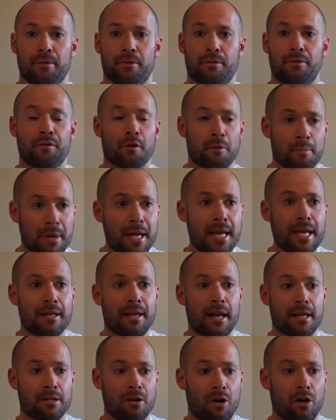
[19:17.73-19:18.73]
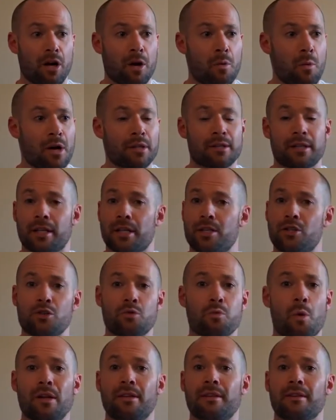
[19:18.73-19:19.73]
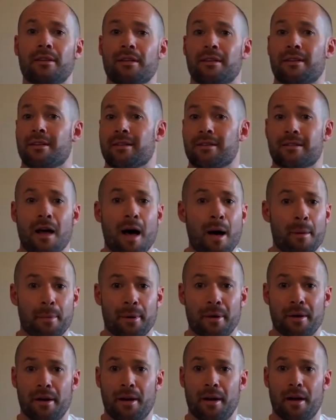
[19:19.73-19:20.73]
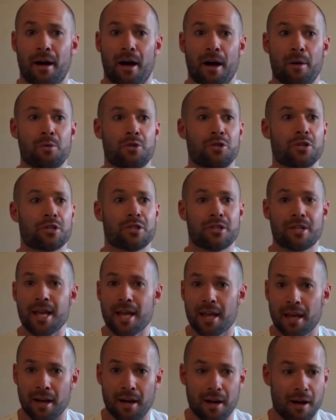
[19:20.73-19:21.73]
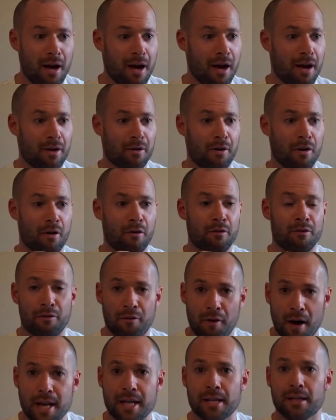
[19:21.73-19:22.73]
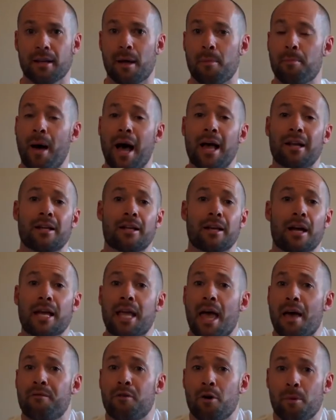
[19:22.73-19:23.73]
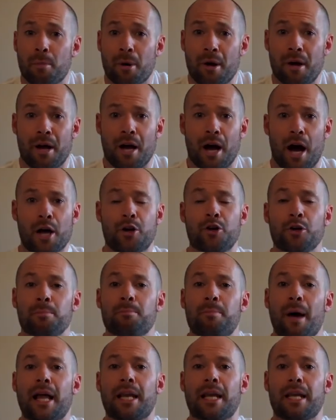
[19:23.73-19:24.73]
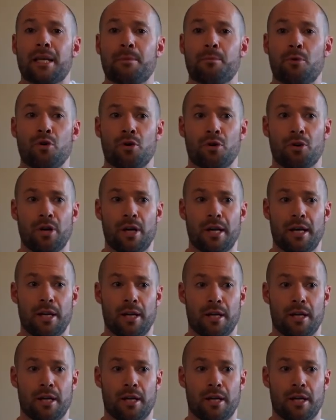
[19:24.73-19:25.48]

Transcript: For me, that's all I wanted. I just wanted it to stop. I was just sick of fighting and battling. I gave up. I couldn't battle anymore.